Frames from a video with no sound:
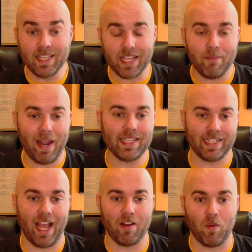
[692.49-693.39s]
is an
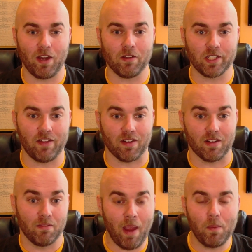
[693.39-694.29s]
amazing talent wide
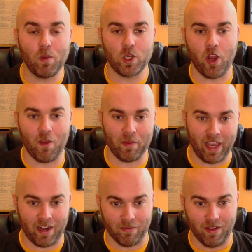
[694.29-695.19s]
receiver. Maybe we should go up
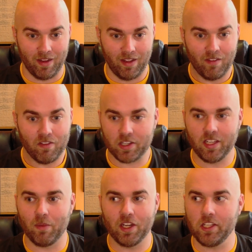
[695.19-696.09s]
and get him. For
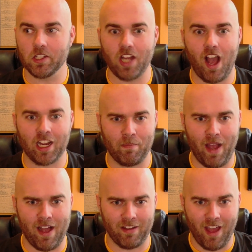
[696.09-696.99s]
some reason, there's talk
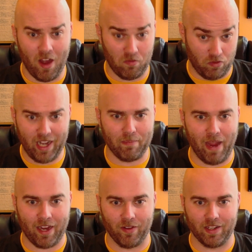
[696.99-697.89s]
about a running
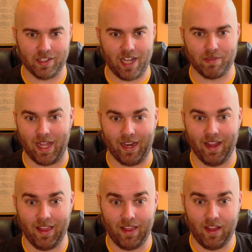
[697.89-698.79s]
back going to the top 10.
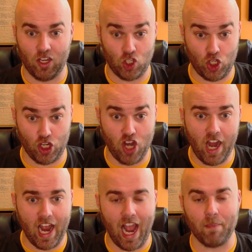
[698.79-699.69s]
Should
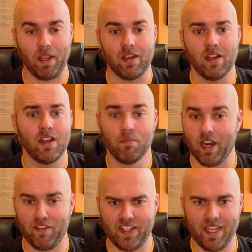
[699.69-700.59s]
not happen.
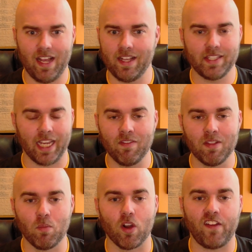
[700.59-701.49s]
But if it does,
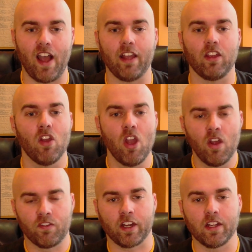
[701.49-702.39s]
even more value
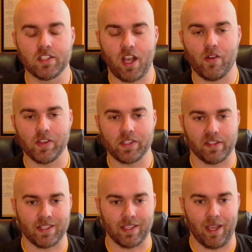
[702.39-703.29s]
for Gonzalez
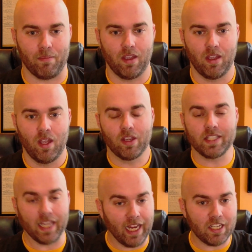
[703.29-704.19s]
to slip.
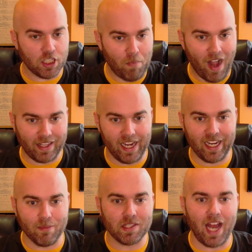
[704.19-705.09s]
Because each spot that
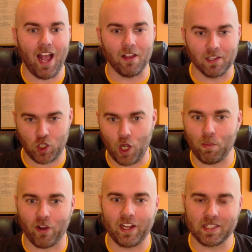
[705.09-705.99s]
he comes down, the
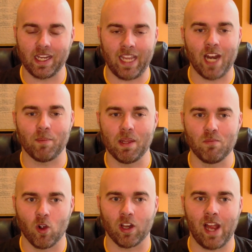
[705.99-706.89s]
cheaper it is to get him and
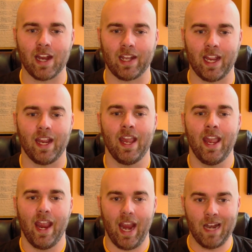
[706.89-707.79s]
the more likely
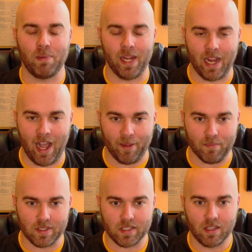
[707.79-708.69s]
it
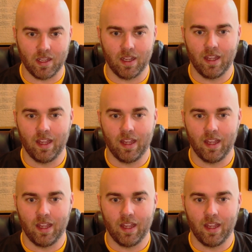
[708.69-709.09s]
becomes.